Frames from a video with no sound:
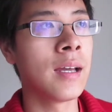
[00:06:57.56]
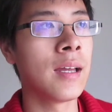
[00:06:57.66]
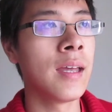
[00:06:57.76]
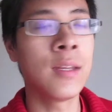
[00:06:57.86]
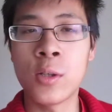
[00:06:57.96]

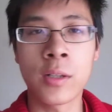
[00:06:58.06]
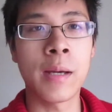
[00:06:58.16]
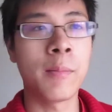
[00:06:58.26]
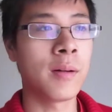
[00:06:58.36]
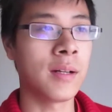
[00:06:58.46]
it took
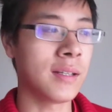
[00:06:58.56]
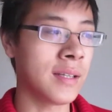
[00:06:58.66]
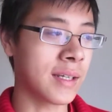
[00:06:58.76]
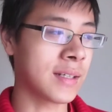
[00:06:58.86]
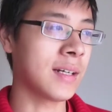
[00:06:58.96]
them
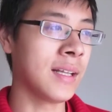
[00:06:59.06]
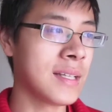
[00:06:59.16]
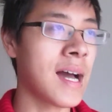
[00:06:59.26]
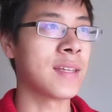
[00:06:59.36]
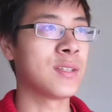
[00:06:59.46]
like a
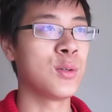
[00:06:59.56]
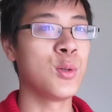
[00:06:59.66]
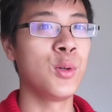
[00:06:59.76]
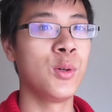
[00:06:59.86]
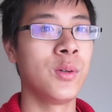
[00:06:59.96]
lot
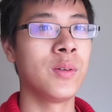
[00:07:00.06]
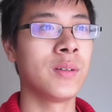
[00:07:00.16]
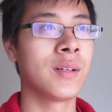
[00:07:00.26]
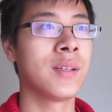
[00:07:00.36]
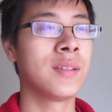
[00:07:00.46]

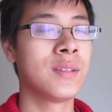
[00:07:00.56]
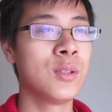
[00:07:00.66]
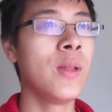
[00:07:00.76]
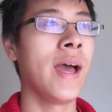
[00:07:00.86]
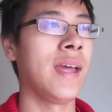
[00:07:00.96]
to
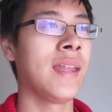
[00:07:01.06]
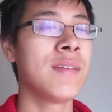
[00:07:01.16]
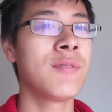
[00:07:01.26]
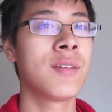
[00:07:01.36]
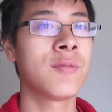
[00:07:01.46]
do that. And
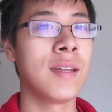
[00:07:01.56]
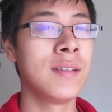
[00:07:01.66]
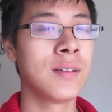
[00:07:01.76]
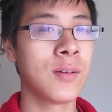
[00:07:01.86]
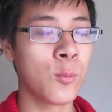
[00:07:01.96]
even if they,
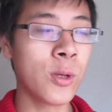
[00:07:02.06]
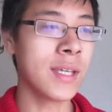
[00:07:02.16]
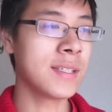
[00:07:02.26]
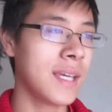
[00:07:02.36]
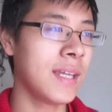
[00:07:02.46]
when they
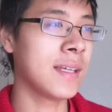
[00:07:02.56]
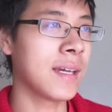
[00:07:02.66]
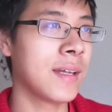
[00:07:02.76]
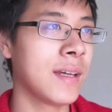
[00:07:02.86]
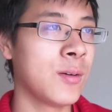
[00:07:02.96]
did,
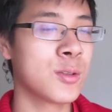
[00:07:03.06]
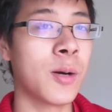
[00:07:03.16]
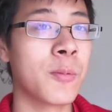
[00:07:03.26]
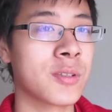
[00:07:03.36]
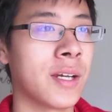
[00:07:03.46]
it was
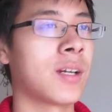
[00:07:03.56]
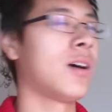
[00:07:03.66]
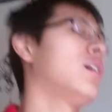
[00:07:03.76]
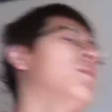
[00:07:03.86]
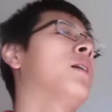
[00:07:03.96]
almost like,
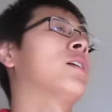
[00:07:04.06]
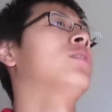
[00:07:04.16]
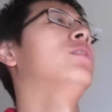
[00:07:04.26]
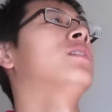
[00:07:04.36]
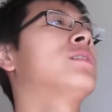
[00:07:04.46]
oh my
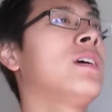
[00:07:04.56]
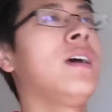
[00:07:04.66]
goodness,